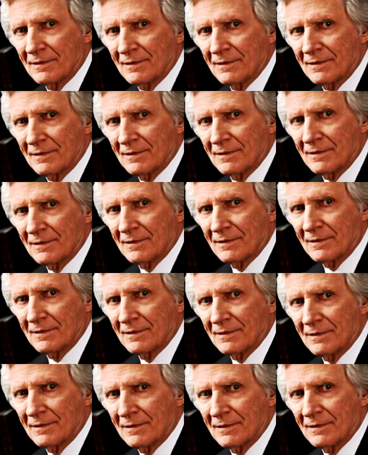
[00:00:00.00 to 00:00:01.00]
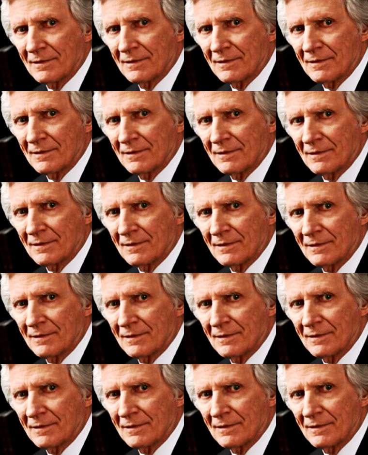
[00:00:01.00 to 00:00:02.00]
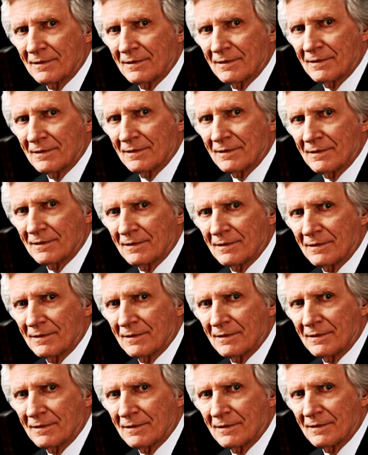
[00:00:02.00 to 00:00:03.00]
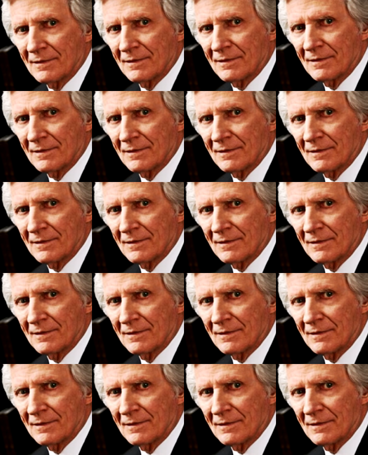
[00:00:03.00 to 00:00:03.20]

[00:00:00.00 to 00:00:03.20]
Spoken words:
No one is speaking in this clip.